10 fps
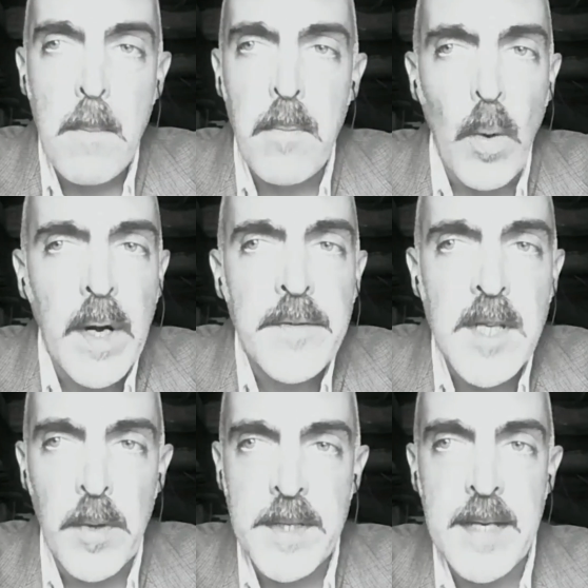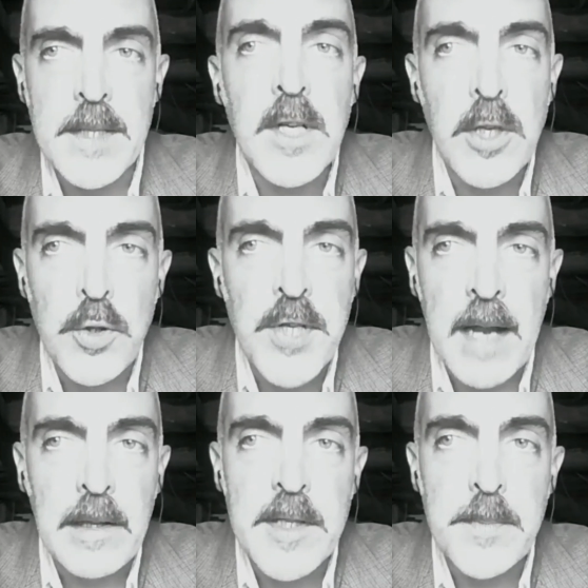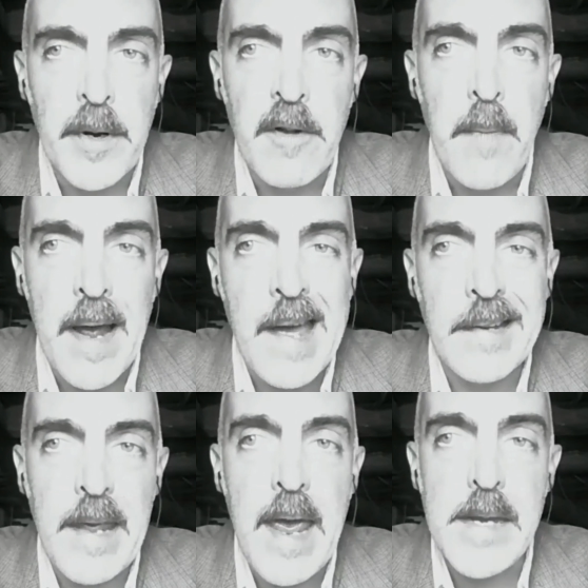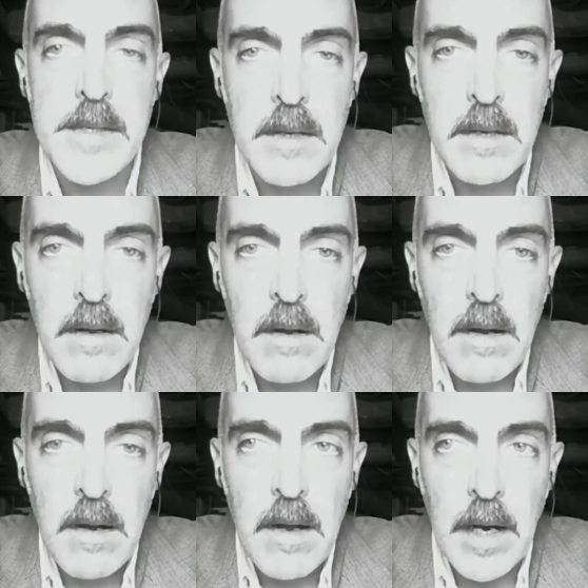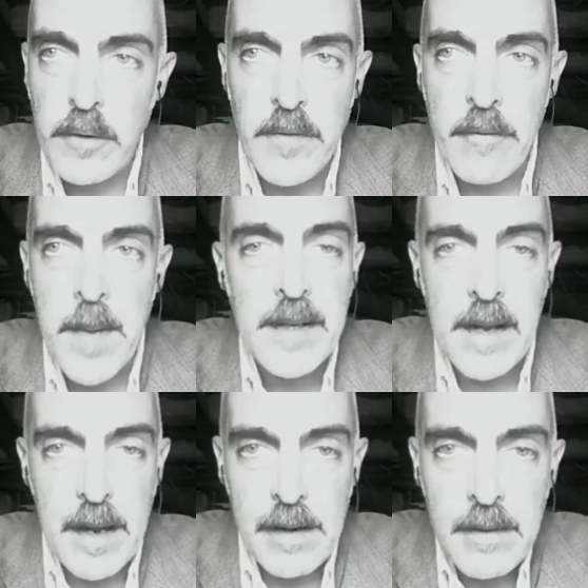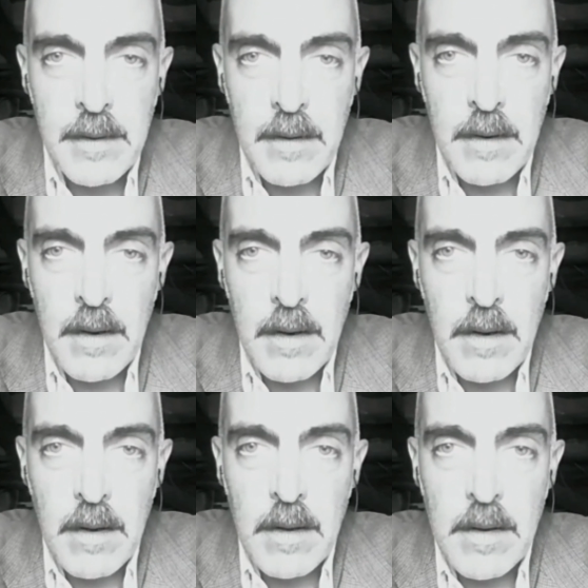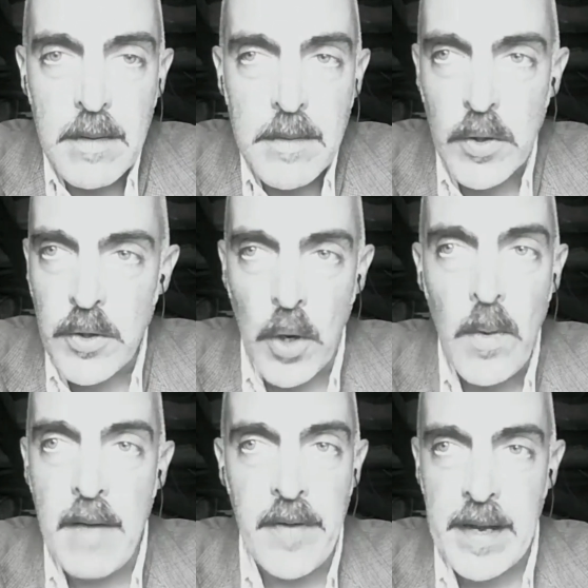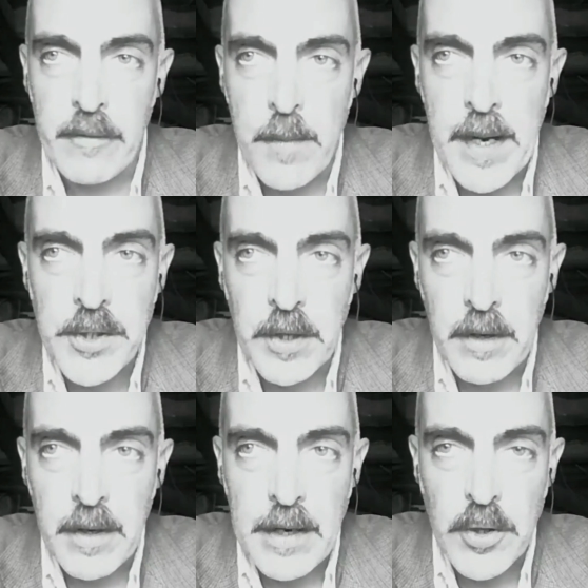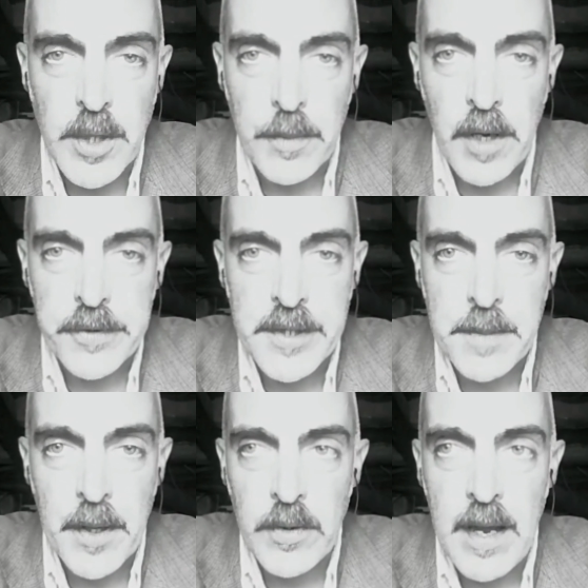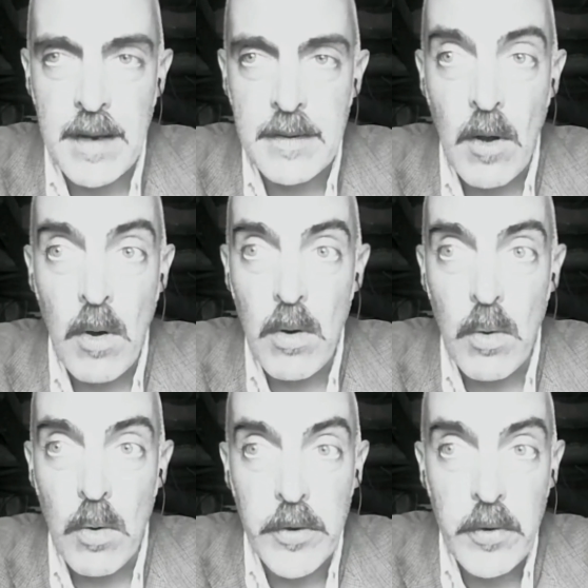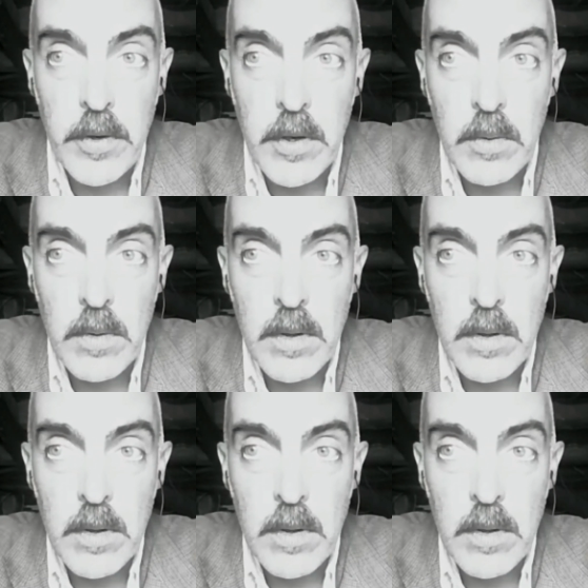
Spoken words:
But what if someone says, can you channel the spirit of my Aunt Kate? And you've never met Kate. So you don't have any information in your subconscious about Kate, or do you?